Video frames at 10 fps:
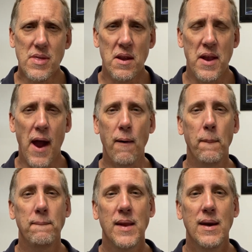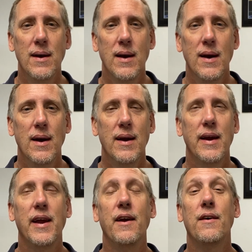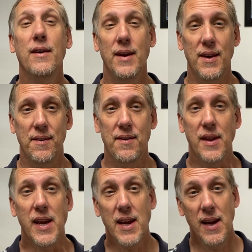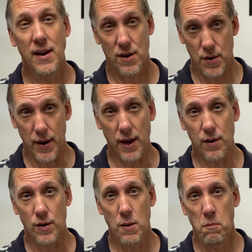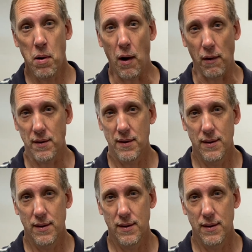Now, here is the critical part.